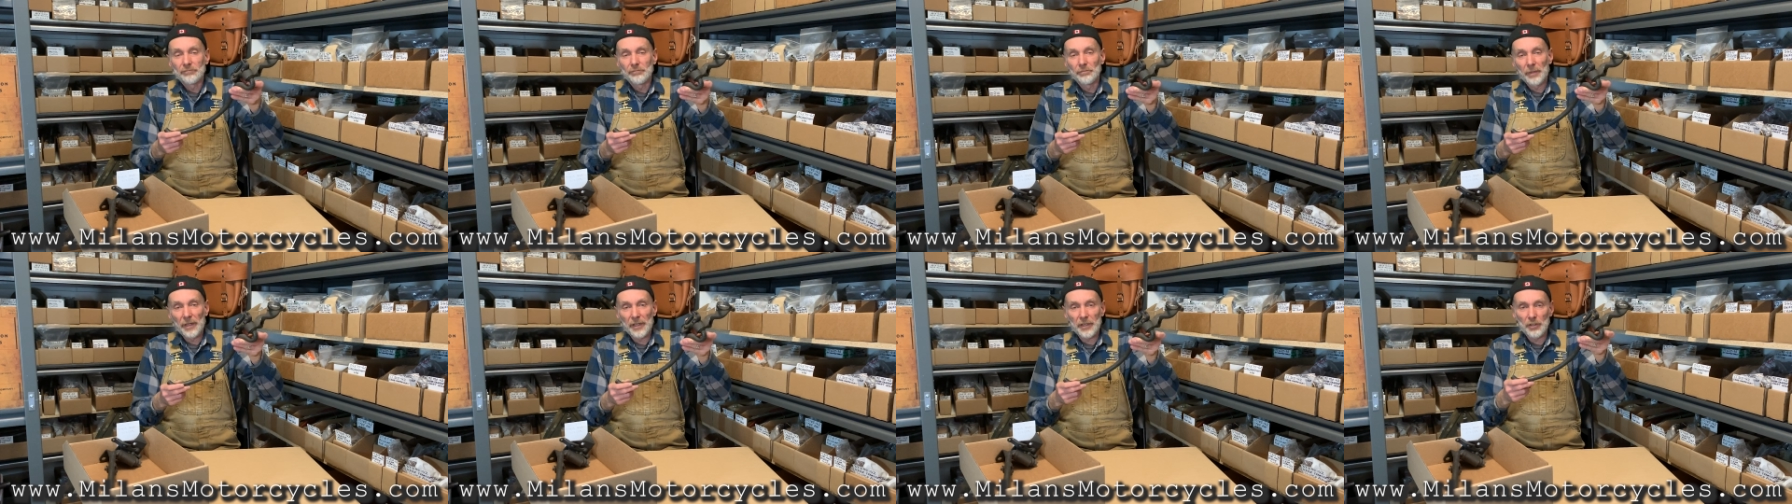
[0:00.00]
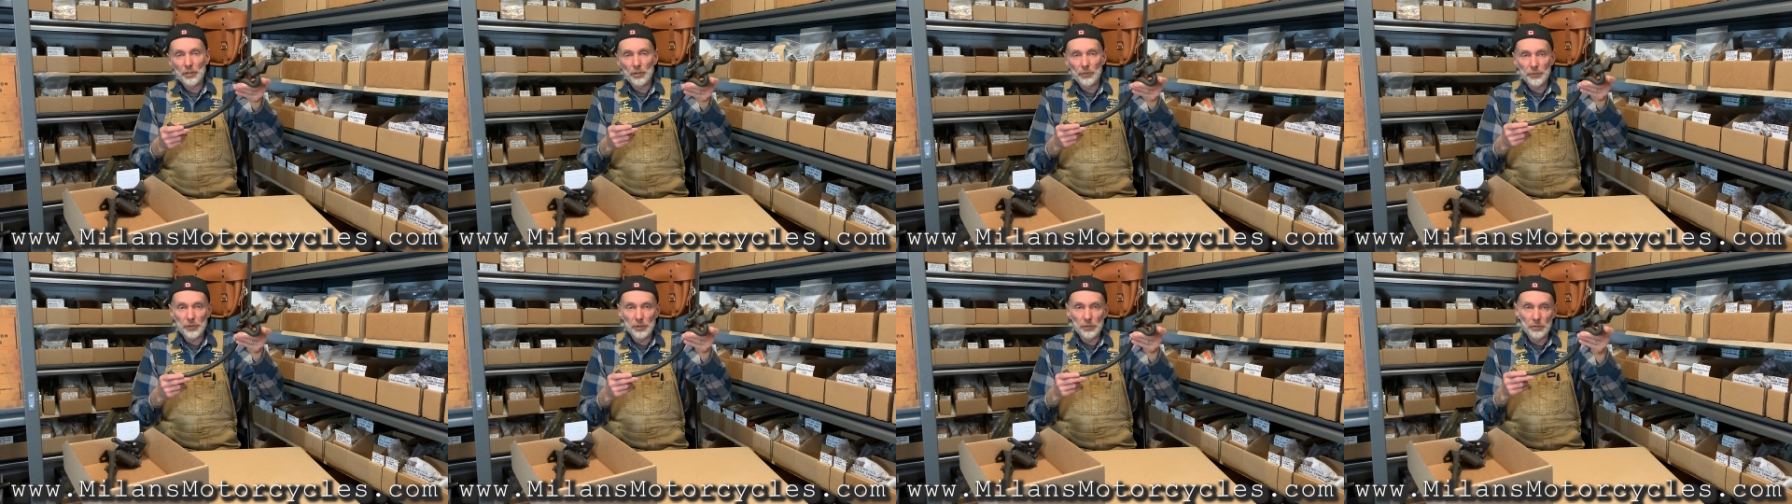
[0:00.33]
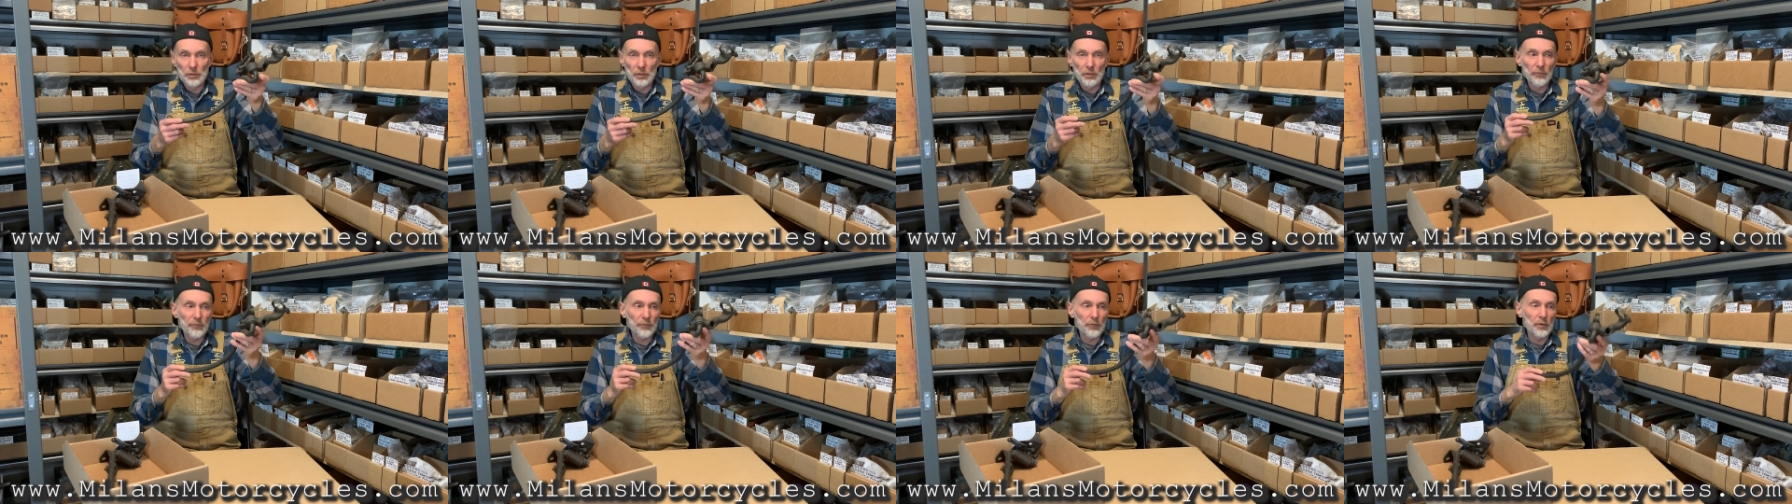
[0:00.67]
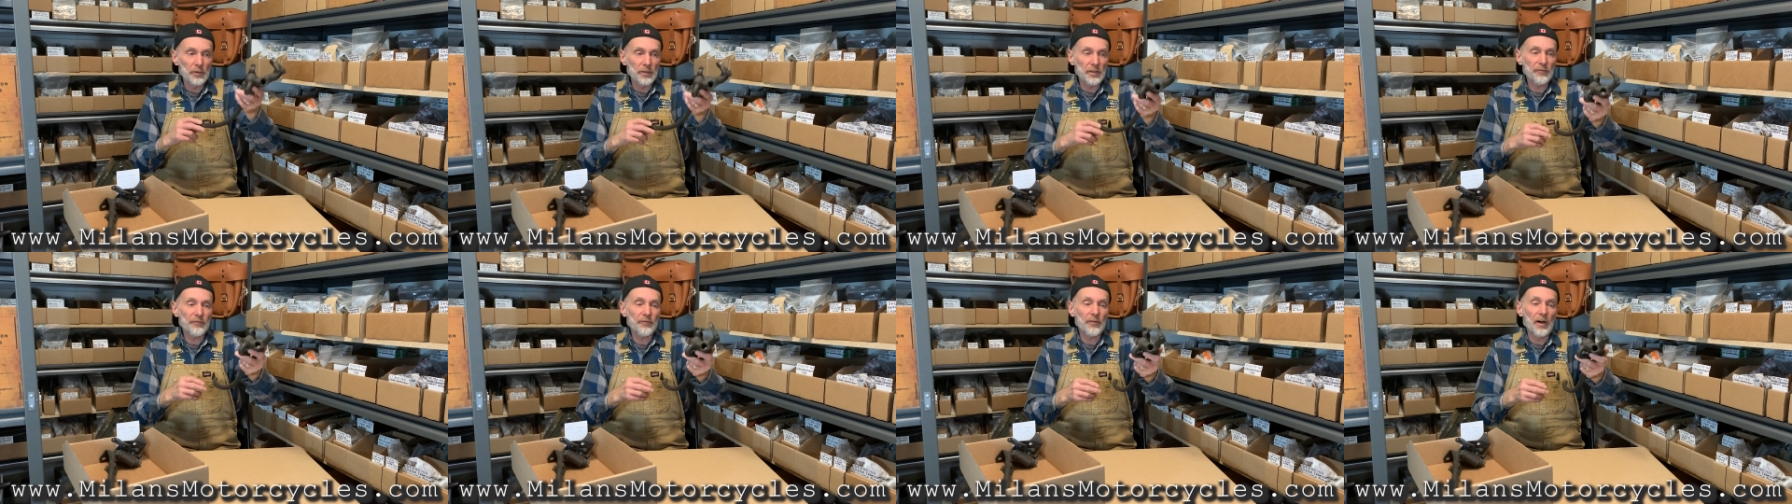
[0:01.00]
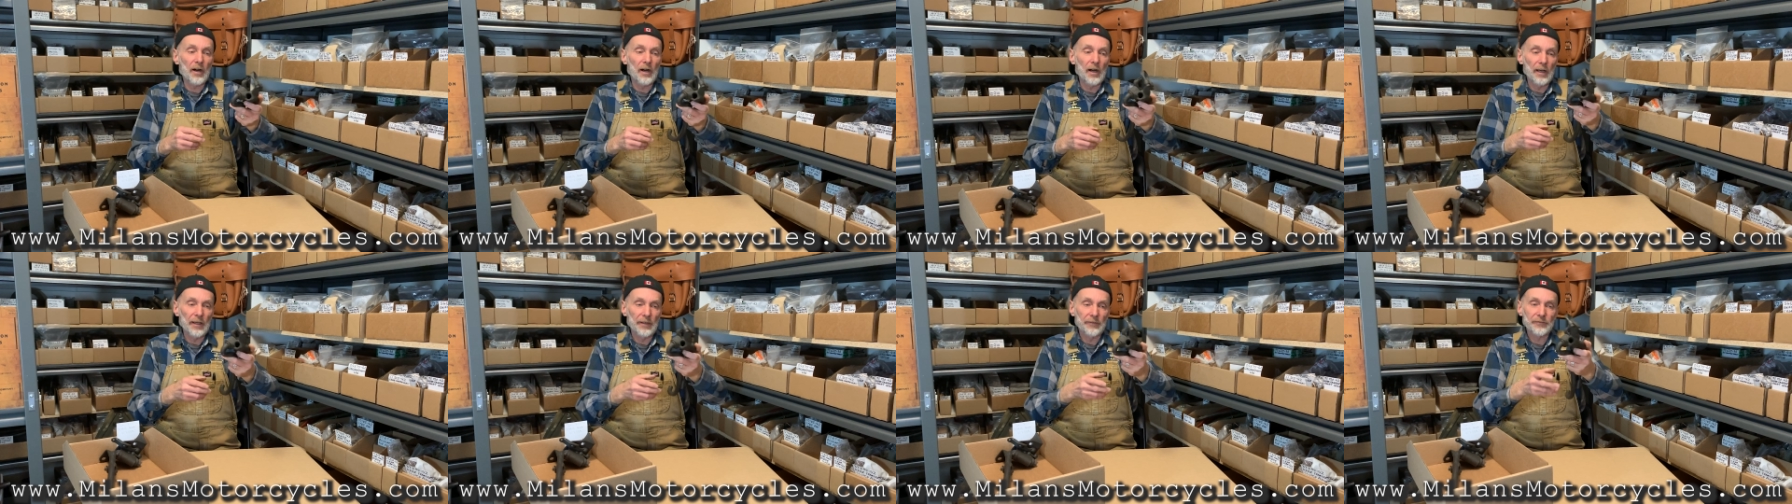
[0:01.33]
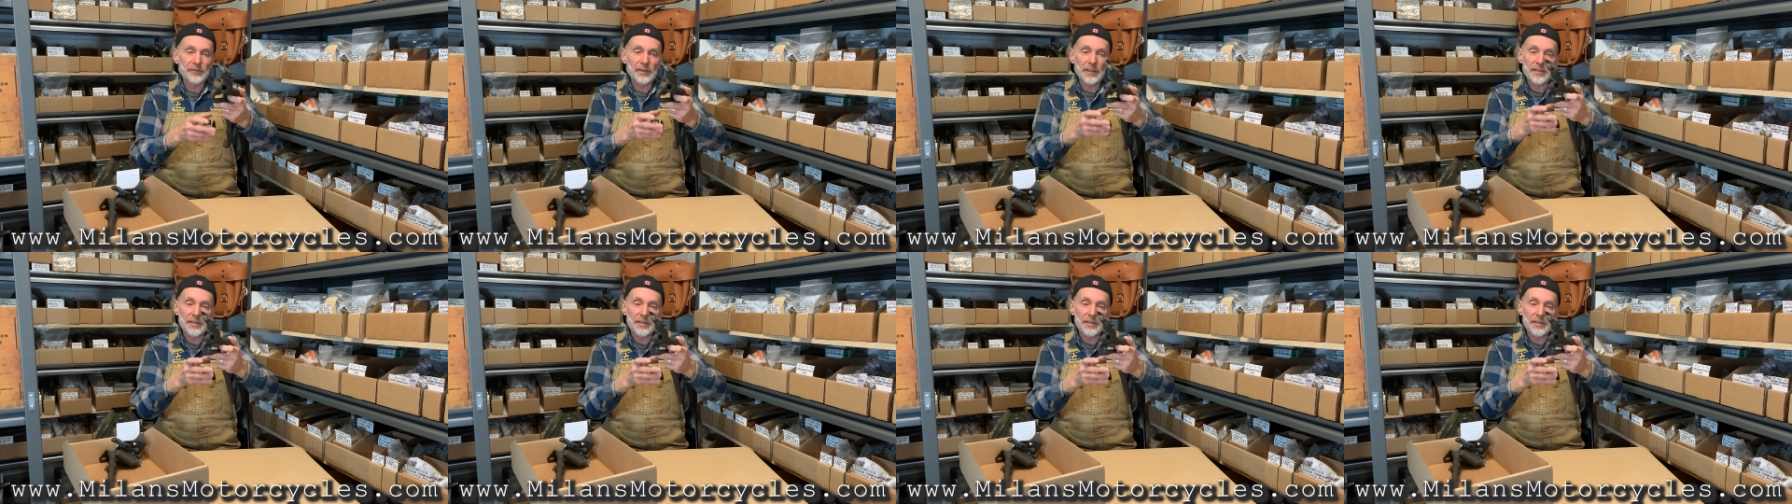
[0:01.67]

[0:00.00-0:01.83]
Many of you know 45.